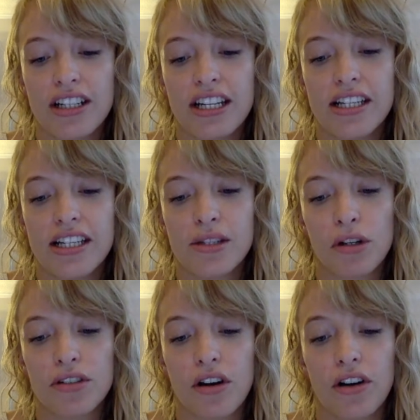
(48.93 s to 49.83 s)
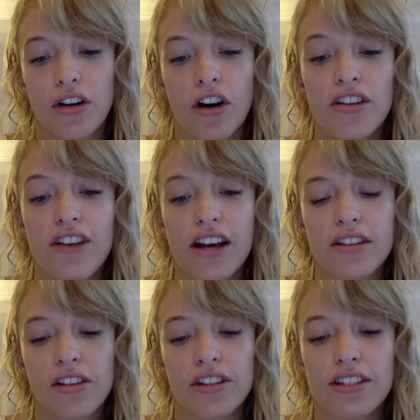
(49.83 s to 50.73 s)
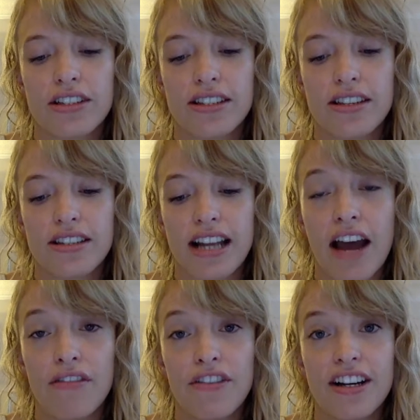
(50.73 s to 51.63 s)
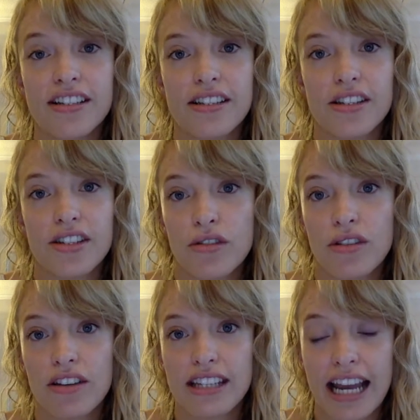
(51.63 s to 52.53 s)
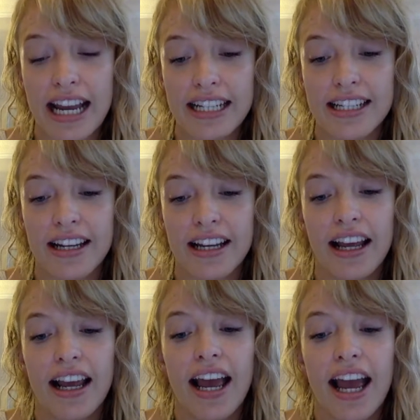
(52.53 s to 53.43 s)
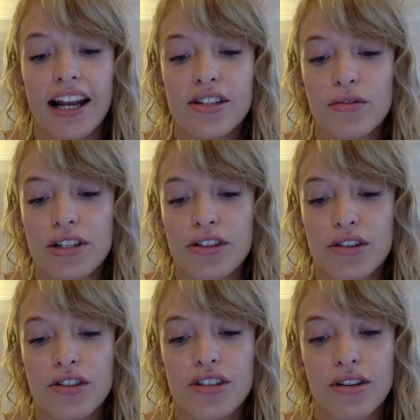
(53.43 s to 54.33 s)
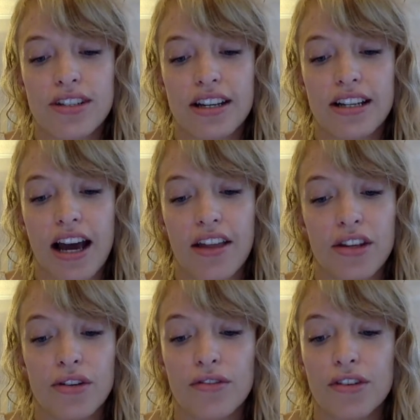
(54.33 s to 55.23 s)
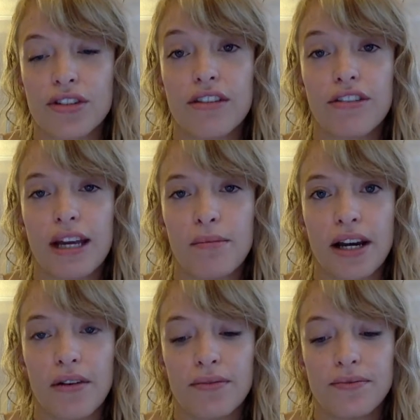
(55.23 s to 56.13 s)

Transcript: He's worked on cardiovascular diseases in Africa since 2008 and is a research associate at the University of Cape Town.